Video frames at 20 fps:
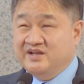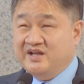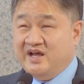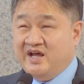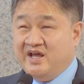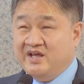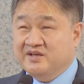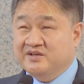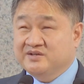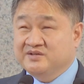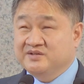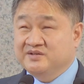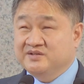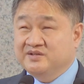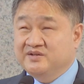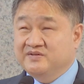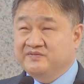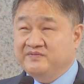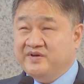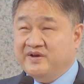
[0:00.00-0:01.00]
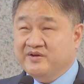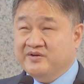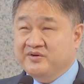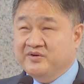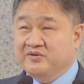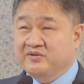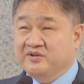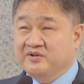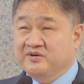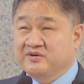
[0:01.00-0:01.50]
I could, in fact,
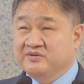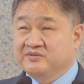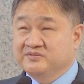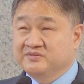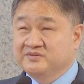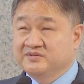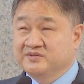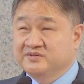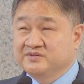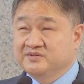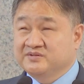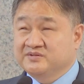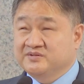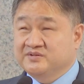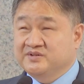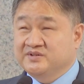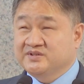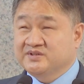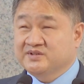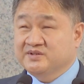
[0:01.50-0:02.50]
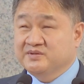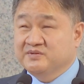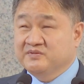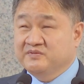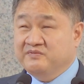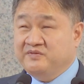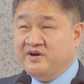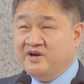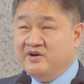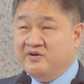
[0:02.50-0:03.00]
go alone to this
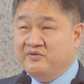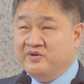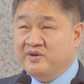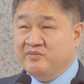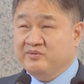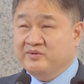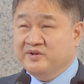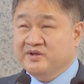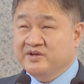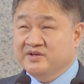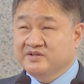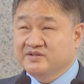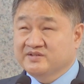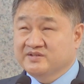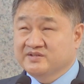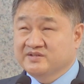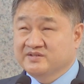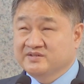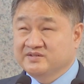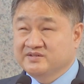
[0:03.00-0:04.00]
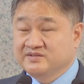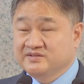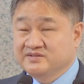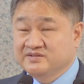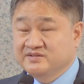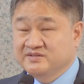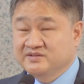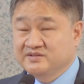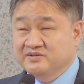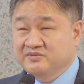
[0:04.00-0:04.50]
faraway place
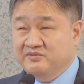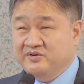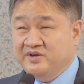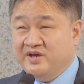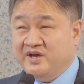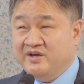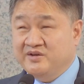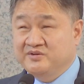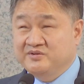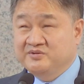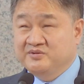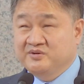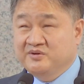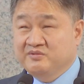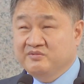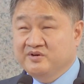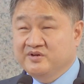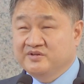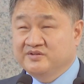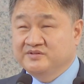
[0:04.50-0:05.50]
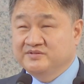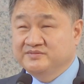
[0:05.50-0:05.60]
where I knew no one.